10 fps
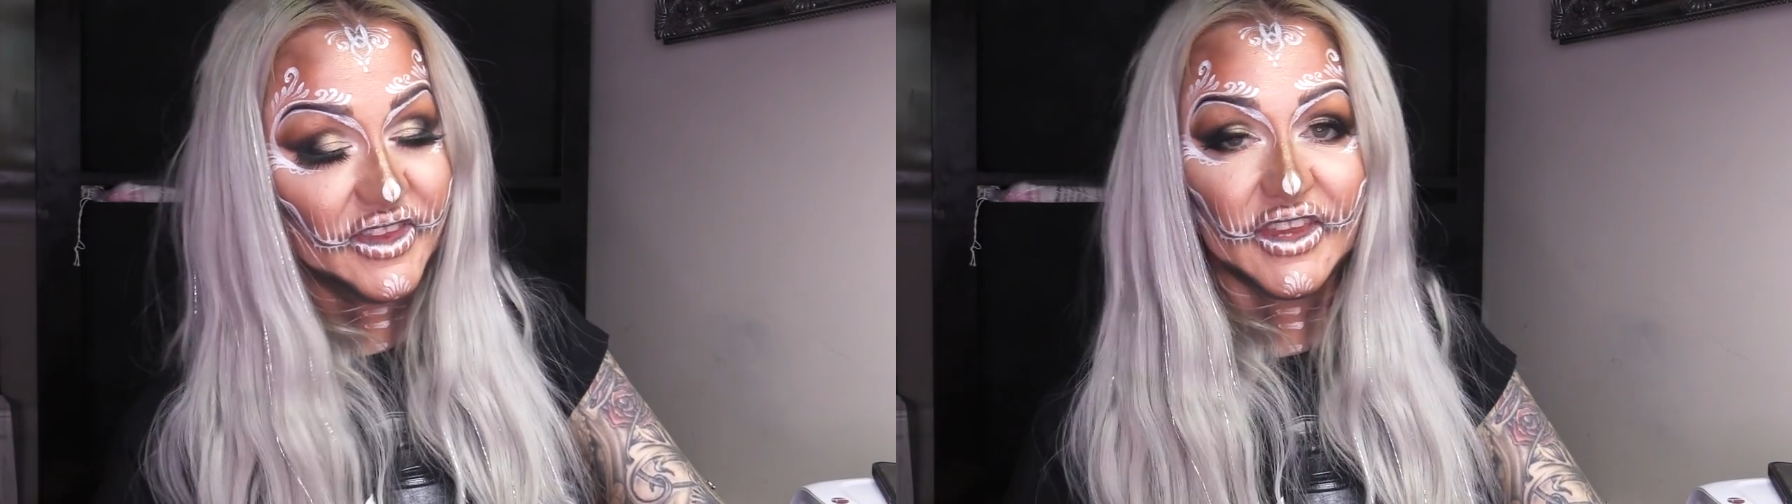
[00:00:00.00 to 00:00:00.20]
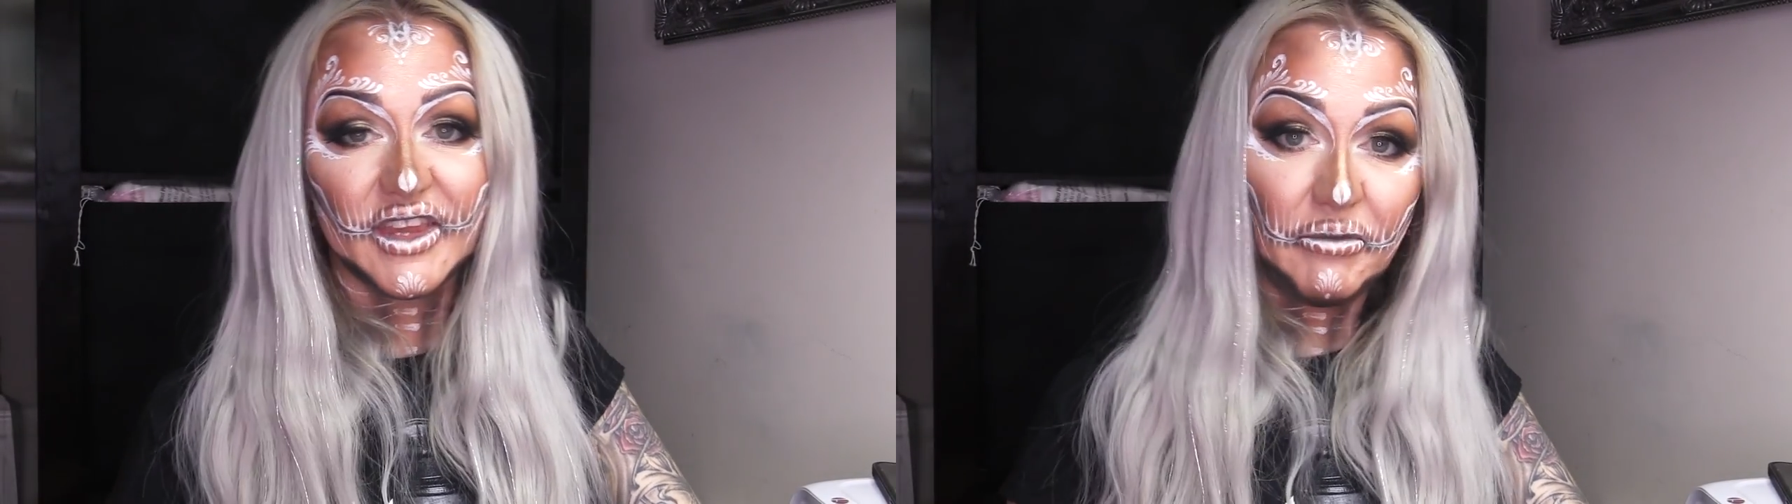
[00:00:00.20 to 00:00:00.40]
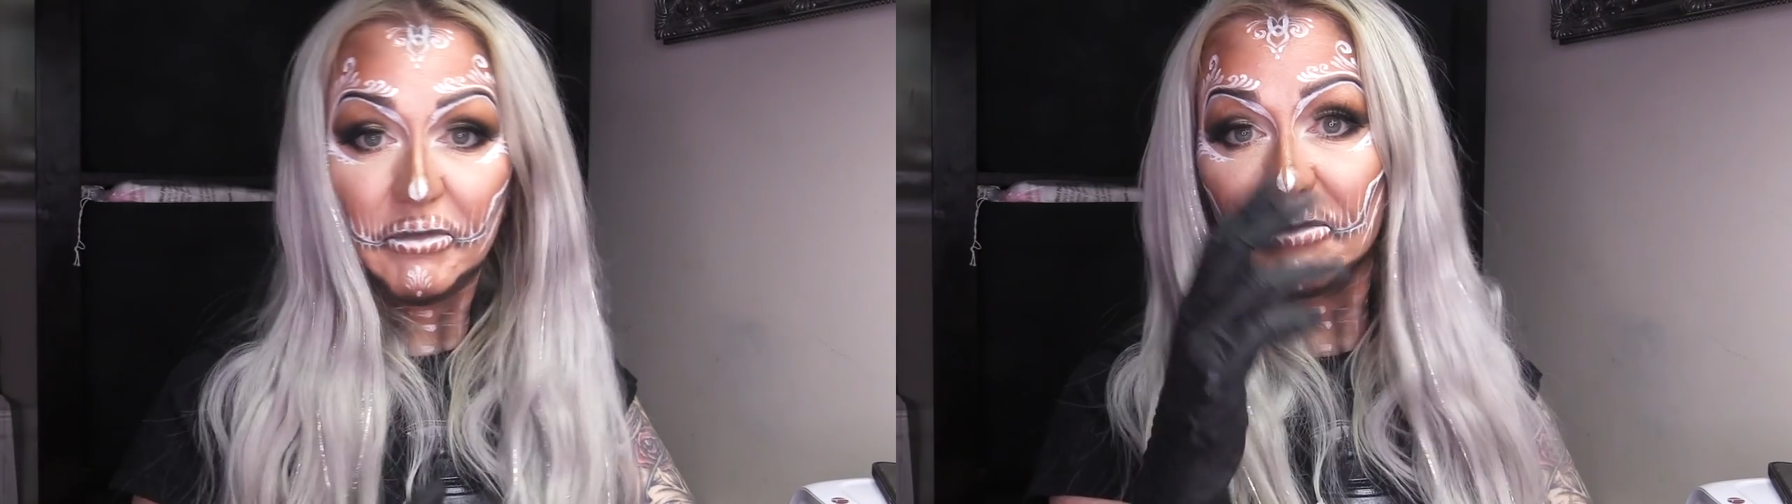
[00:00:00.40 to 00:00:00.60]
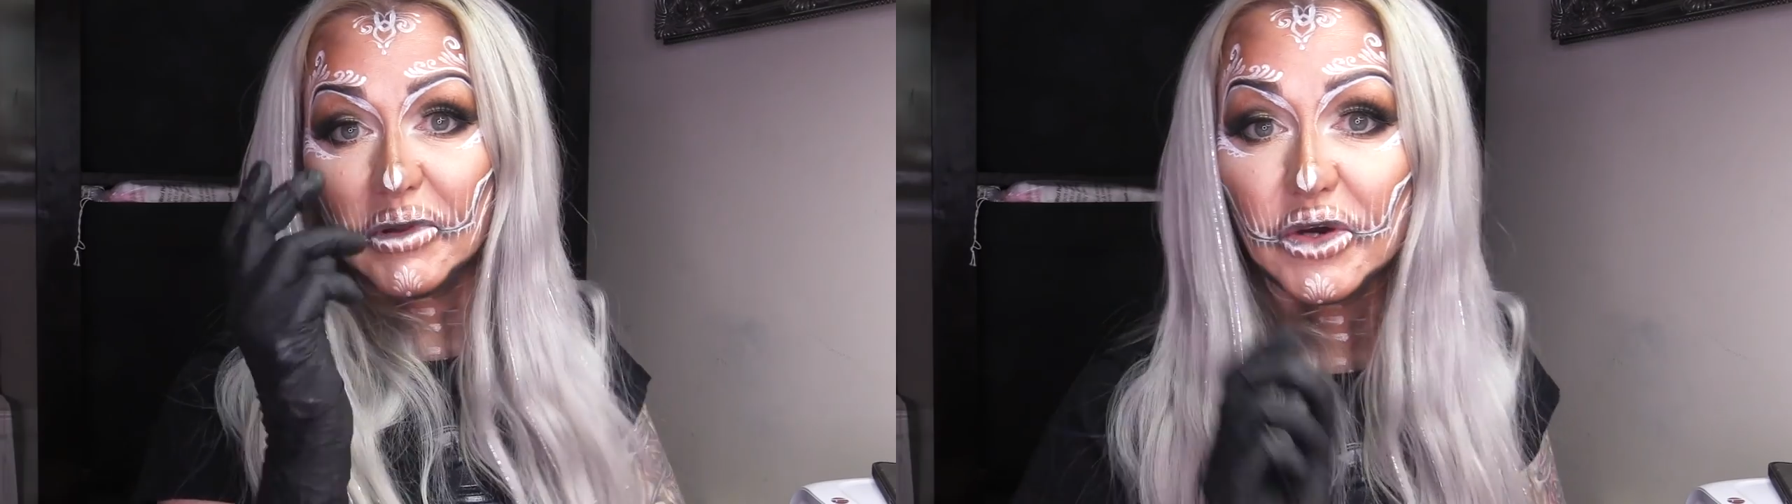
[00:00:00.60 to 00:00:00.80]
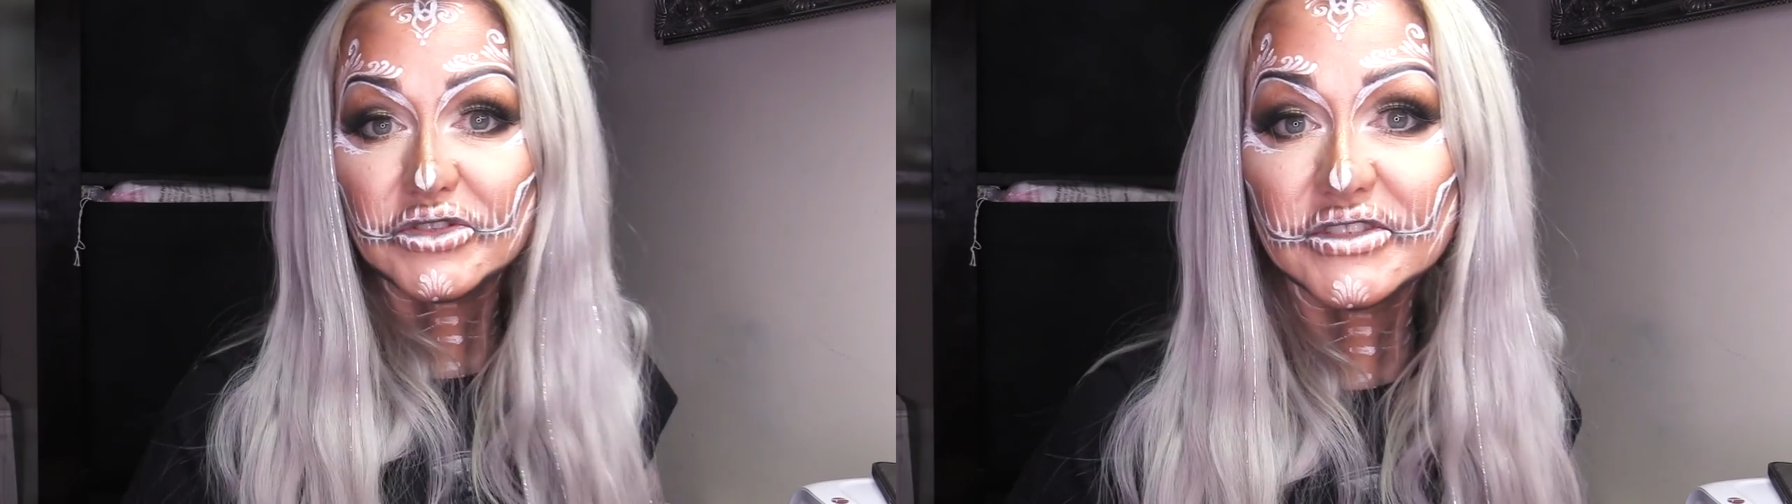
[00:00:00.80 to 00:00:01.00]
a bit of
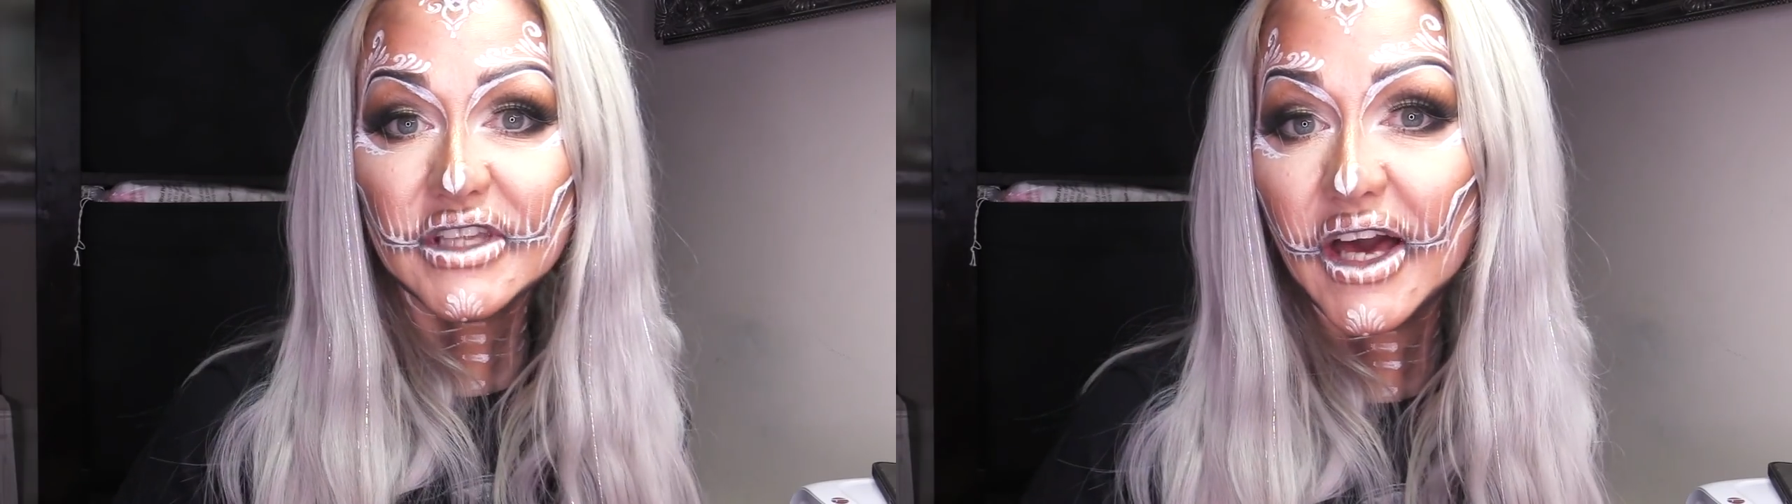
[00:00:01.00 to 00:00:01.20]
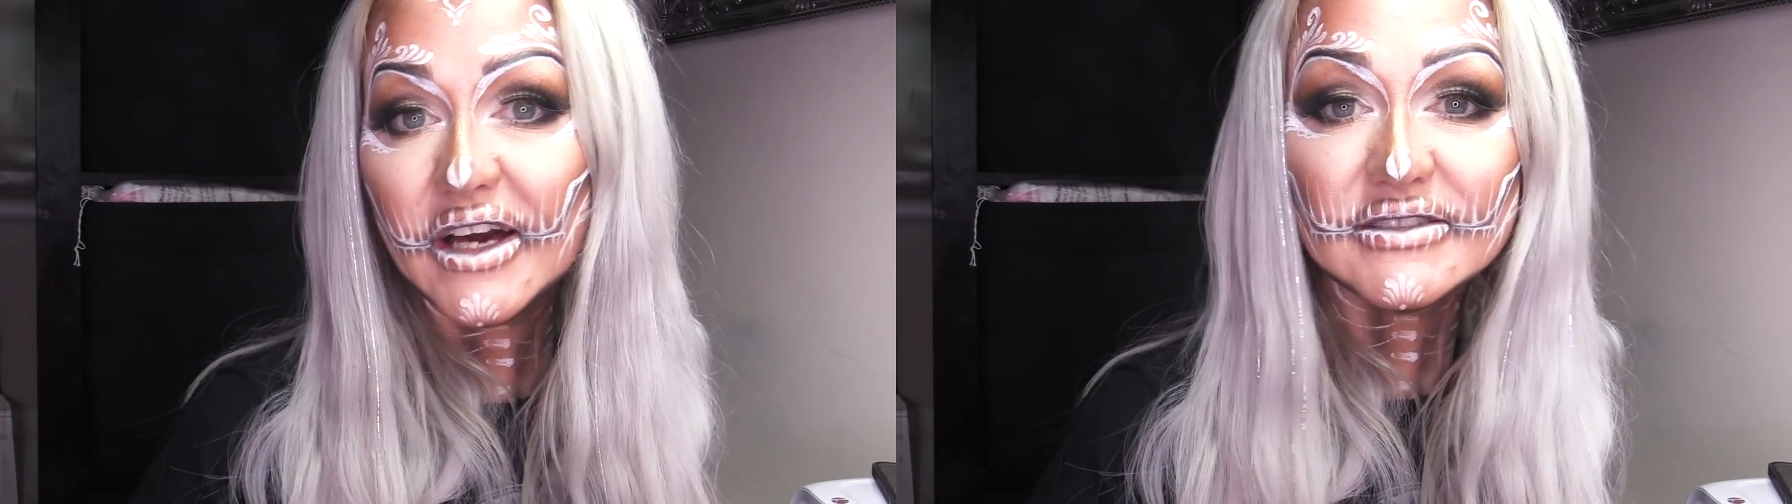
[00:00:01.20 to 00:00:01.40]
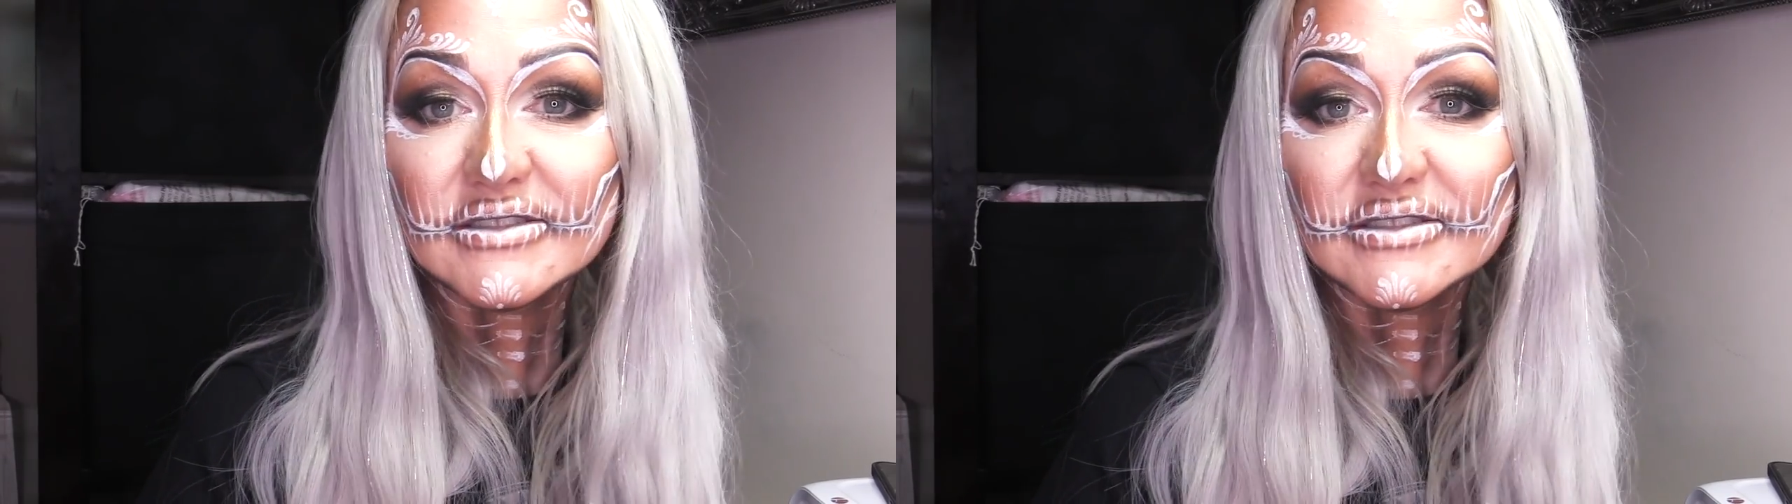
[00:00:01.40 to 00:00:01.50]
blood in that.